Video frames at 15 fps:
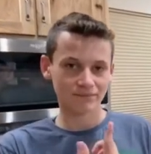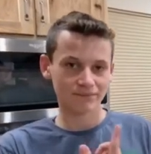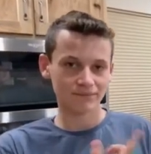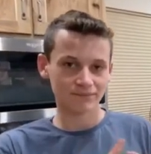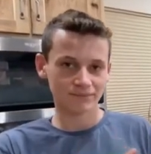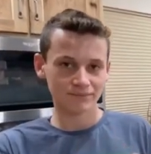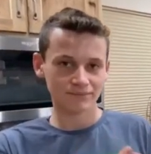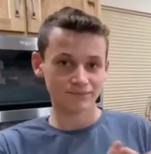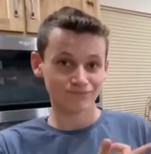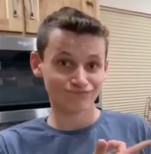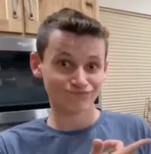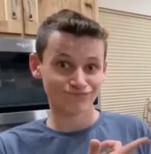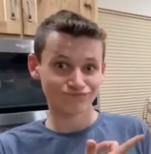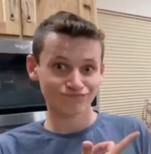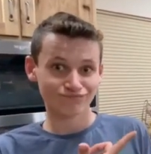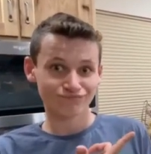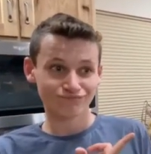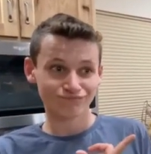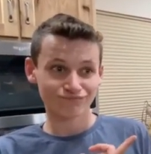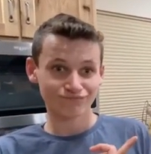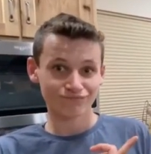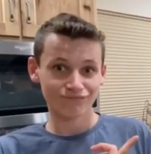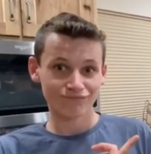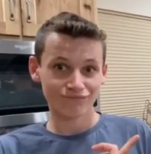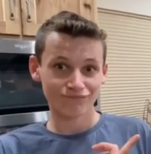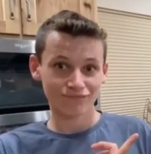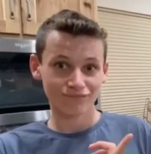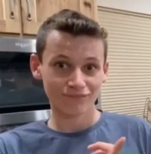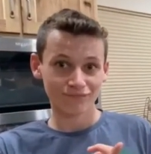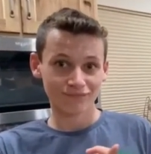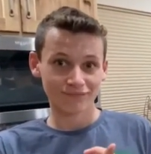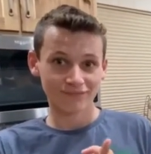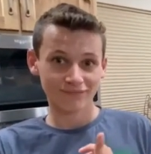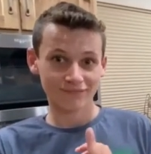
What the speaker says: (silence)